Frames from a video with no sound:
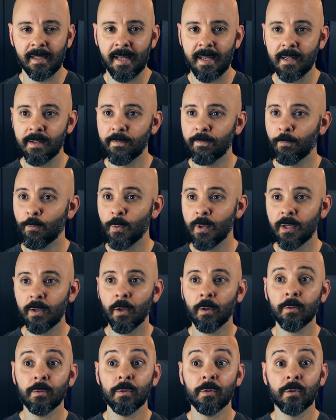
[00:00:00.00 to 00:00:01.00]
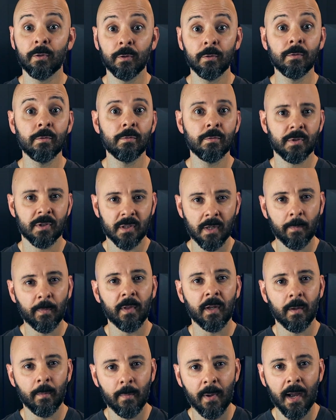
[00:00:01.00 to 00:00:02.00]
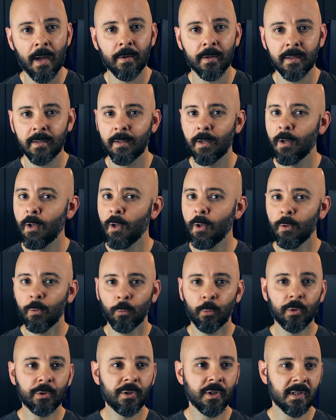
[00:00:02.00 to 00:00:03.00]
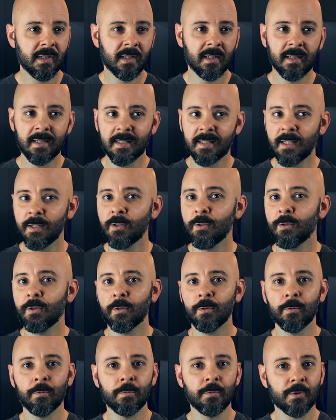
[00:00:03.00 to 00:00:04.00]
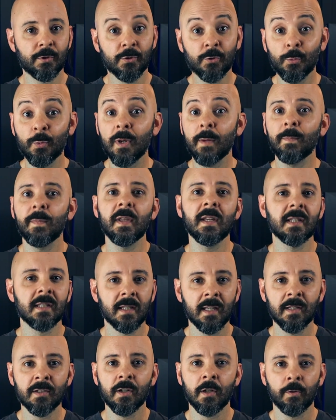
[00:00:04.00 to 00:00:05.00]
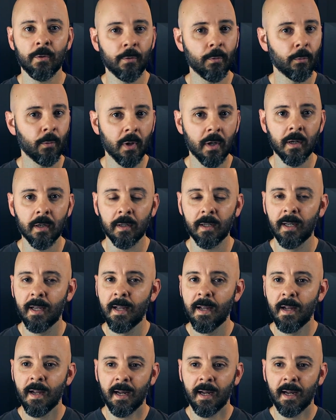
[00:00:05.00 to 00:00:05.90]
And if we don't do something about it, we'll just continue to sweep these things under the rug.